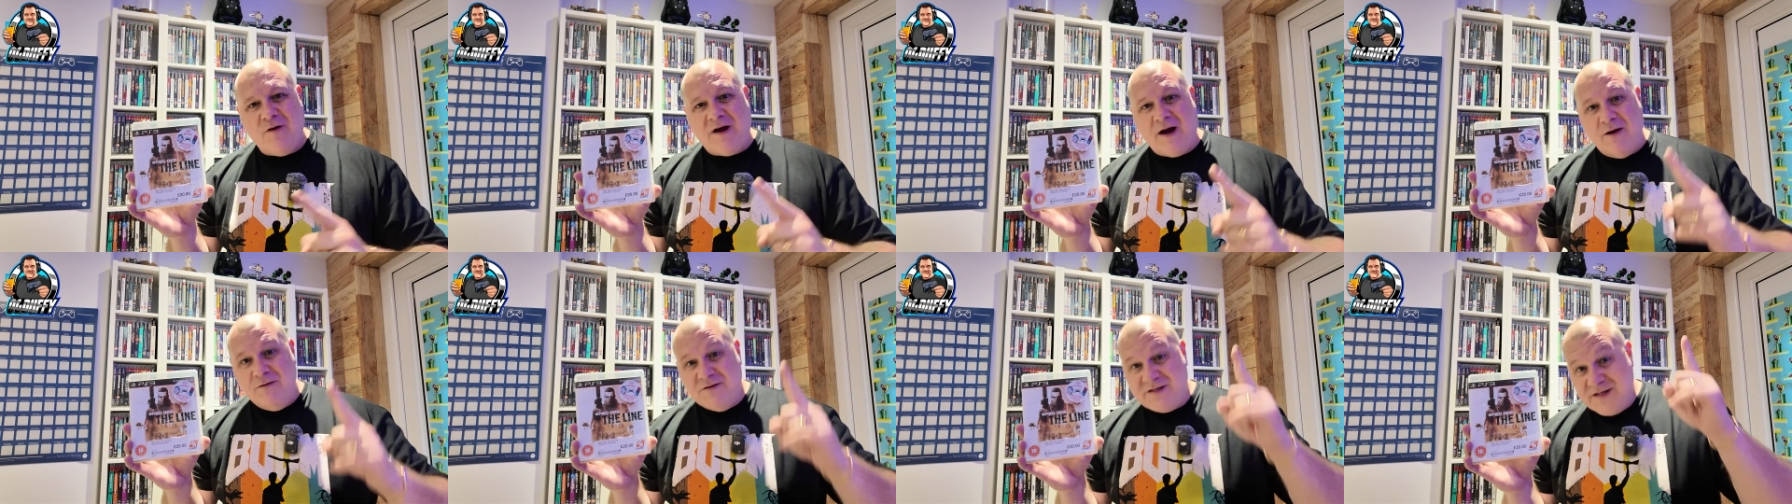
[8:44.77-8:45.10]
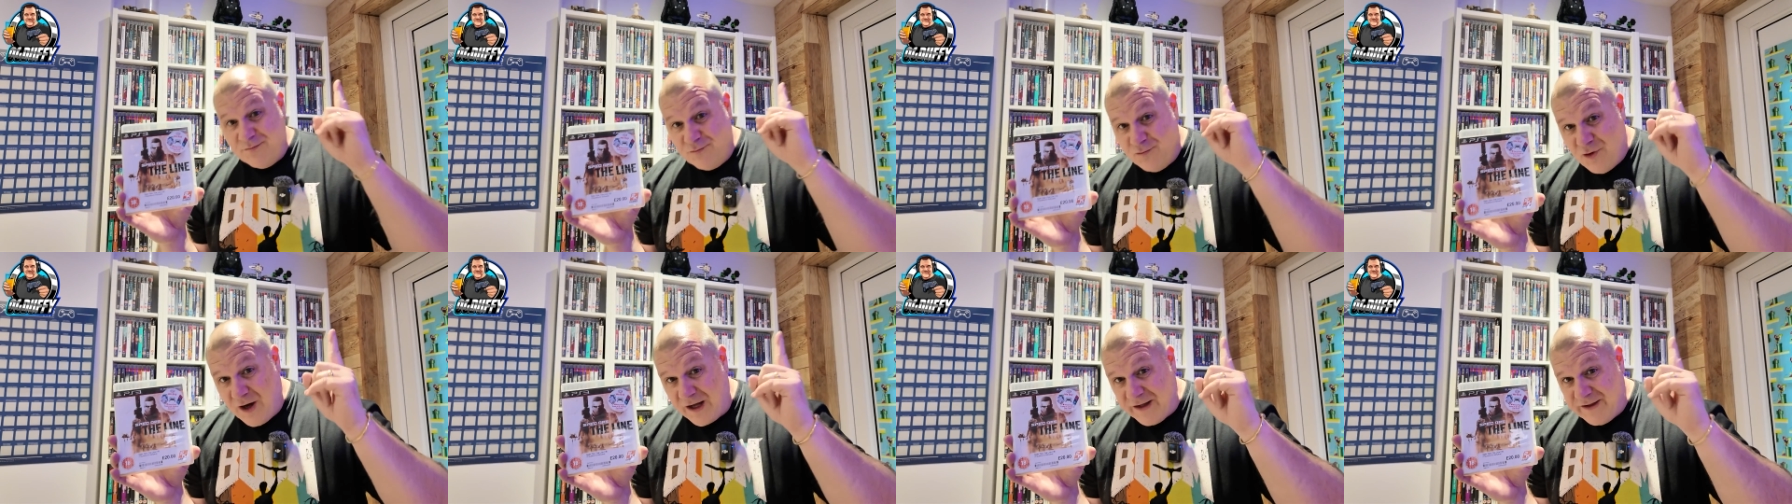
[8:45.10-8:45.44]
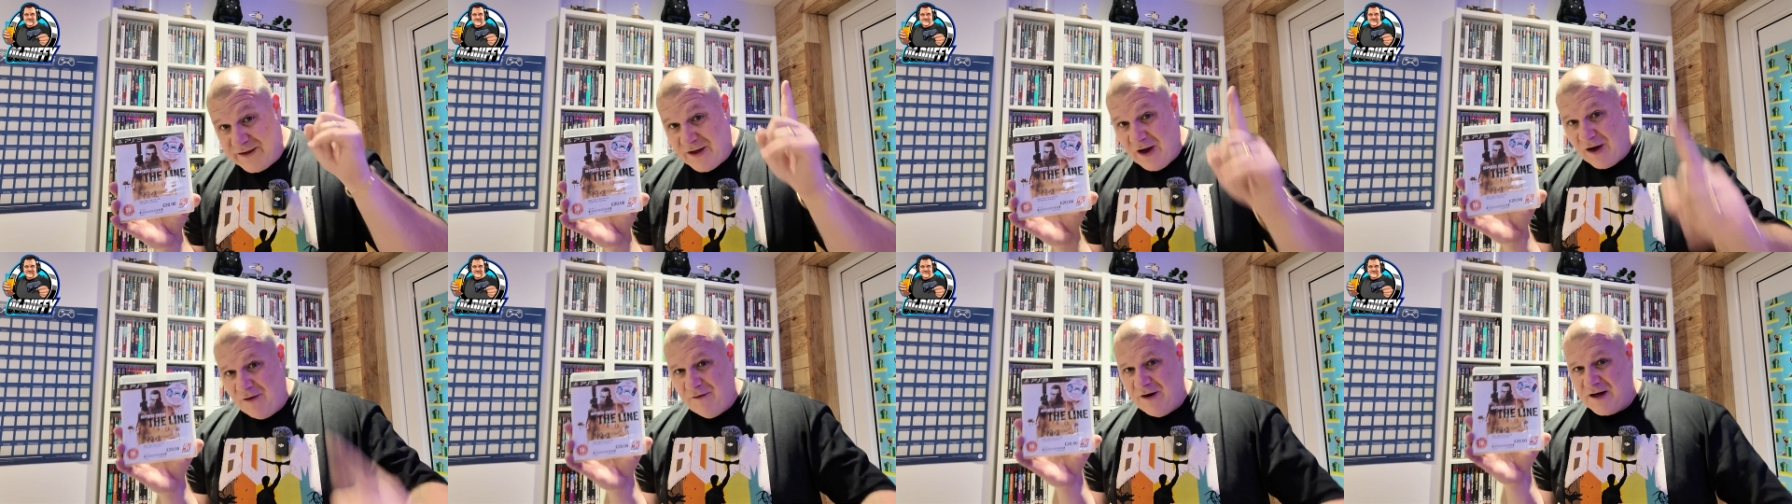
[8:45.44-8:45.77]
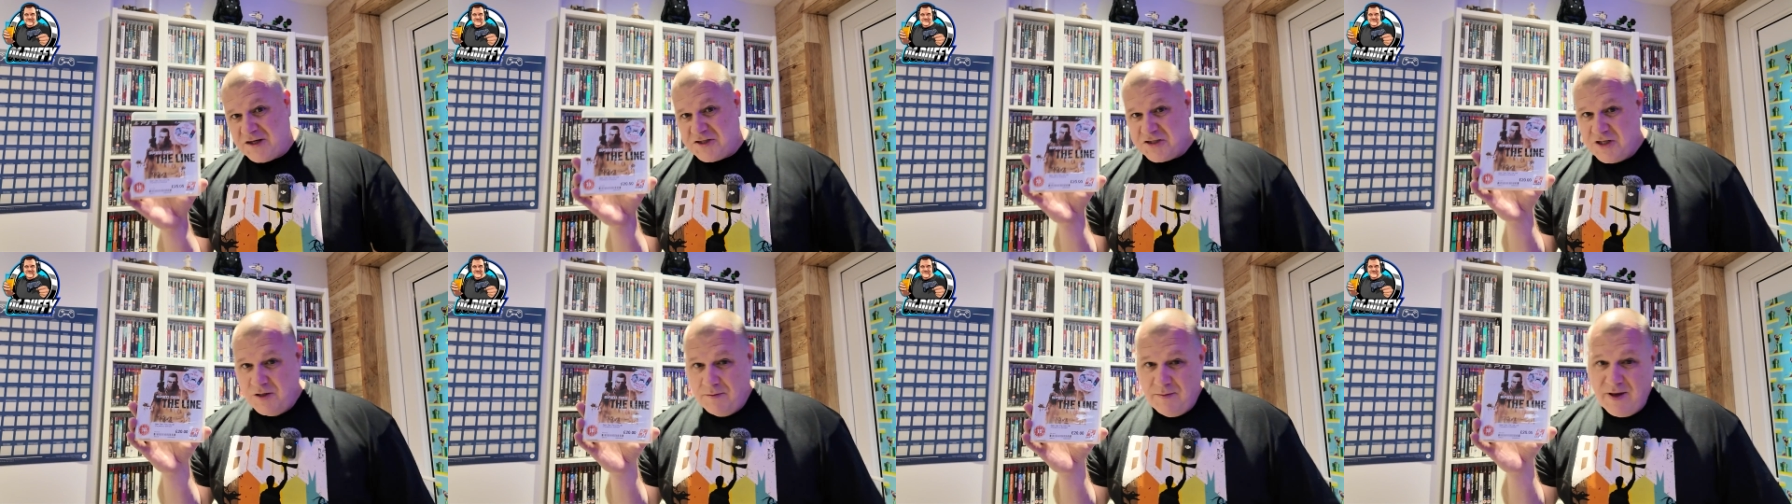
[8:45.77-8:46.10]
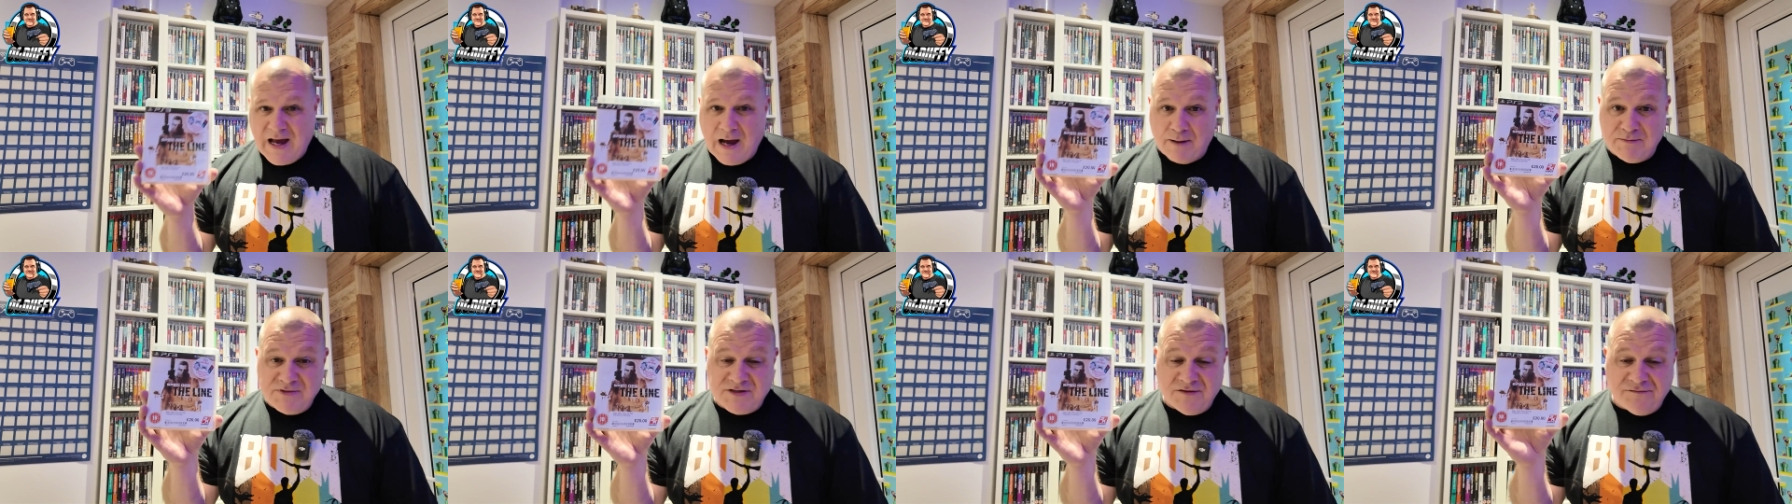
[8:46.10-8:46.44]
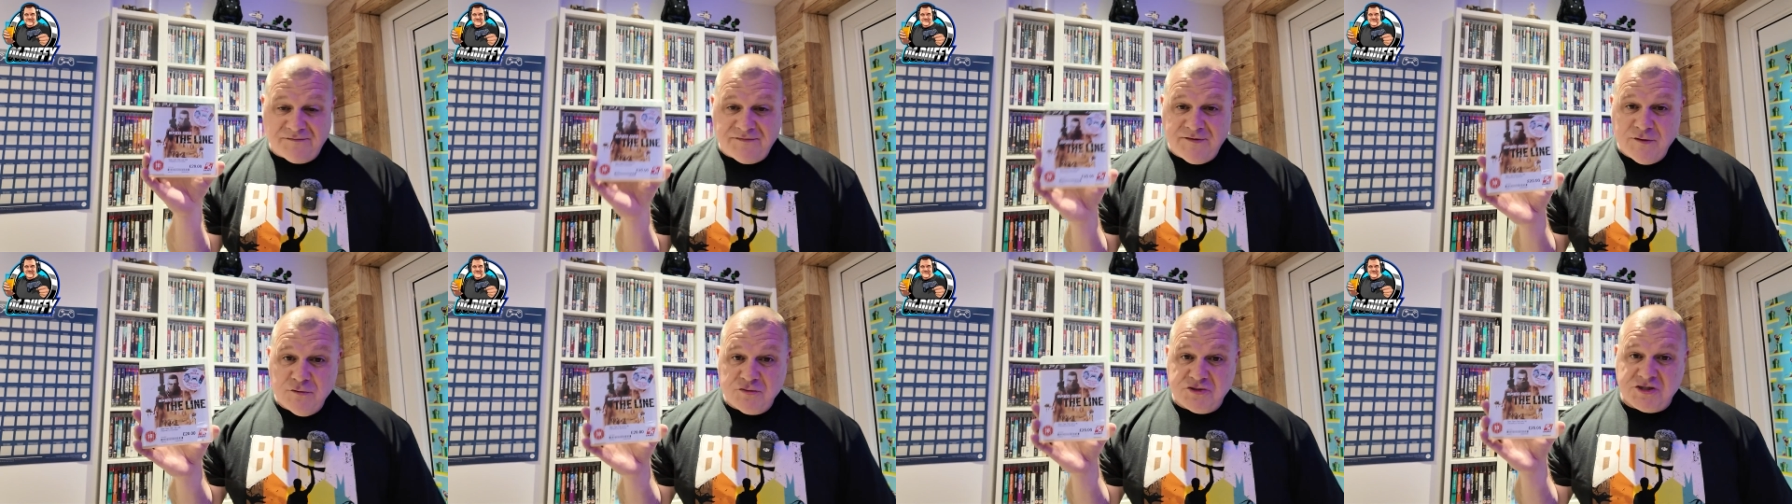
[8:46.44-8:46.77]
goes in one direction and becomes a
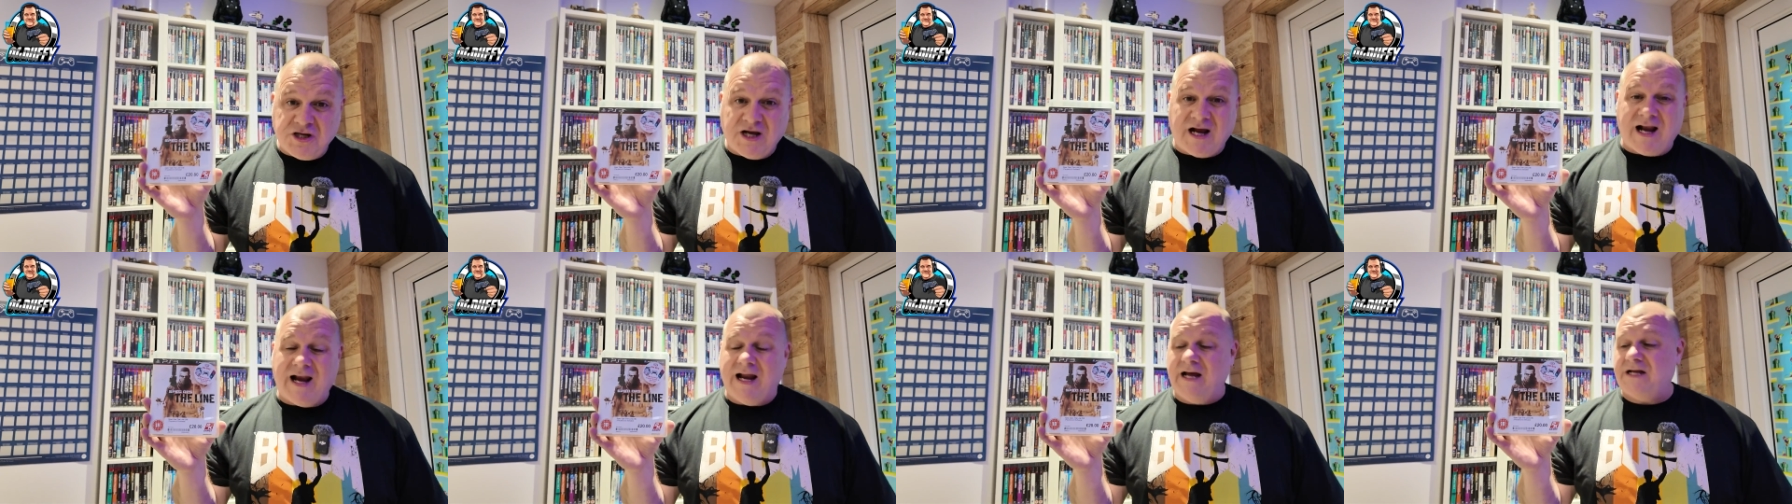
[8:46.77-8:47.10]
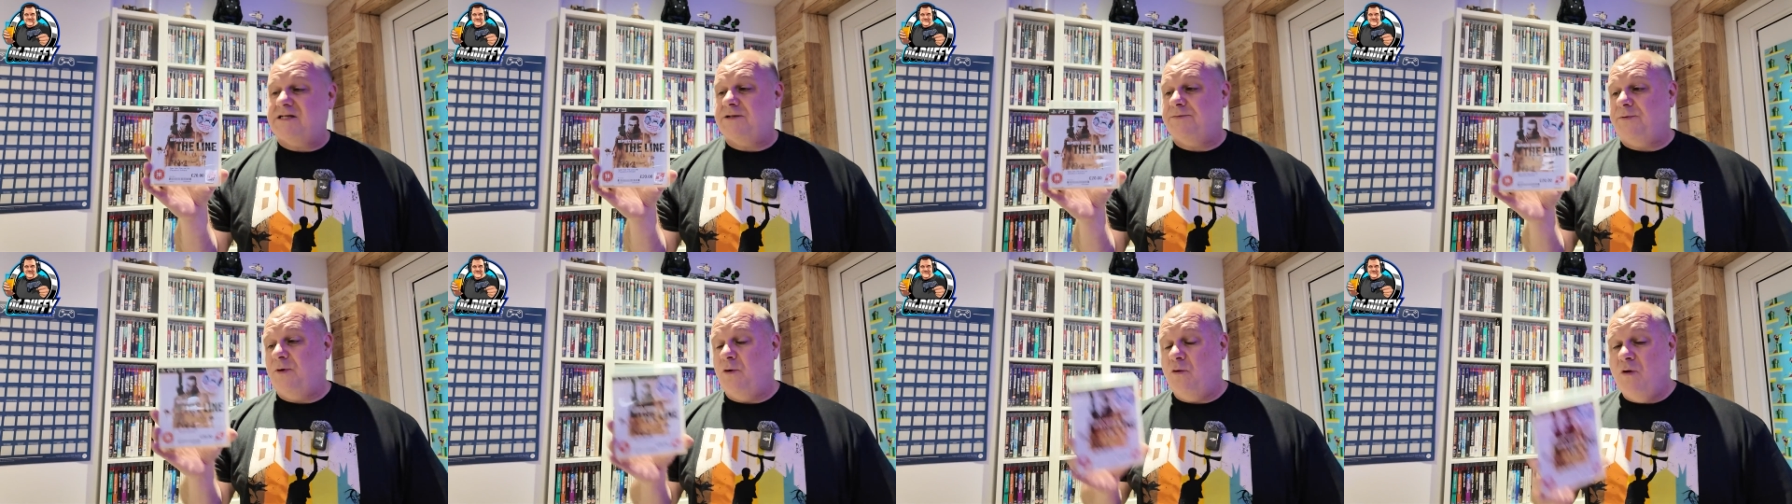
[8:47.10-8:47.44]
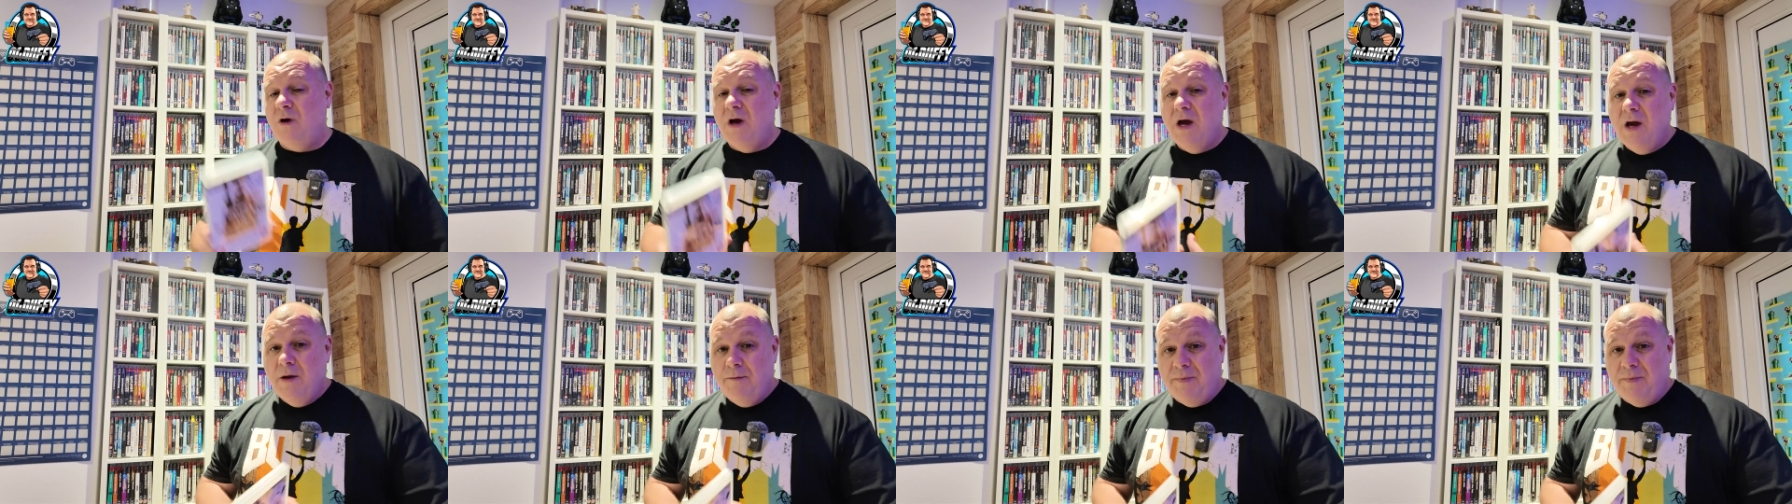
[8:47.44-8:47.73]
future collectible